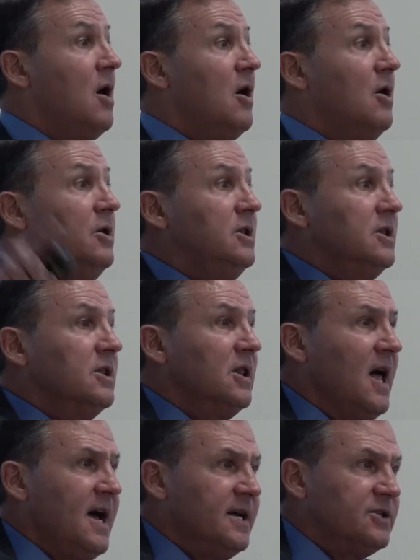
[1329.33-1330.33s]

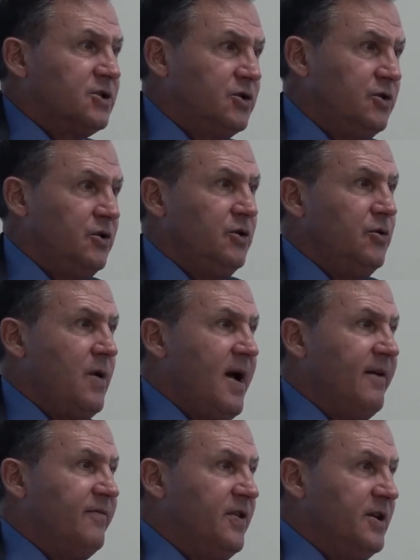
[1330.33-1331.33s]
unless you
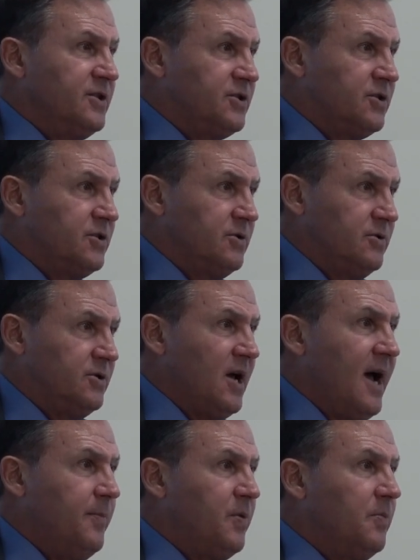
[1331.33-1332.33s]
have this
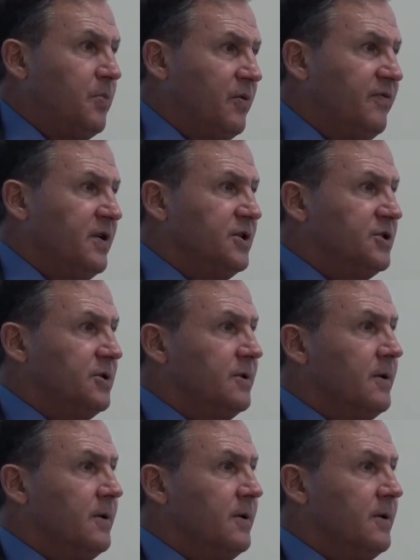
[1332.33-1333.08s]
type of provision.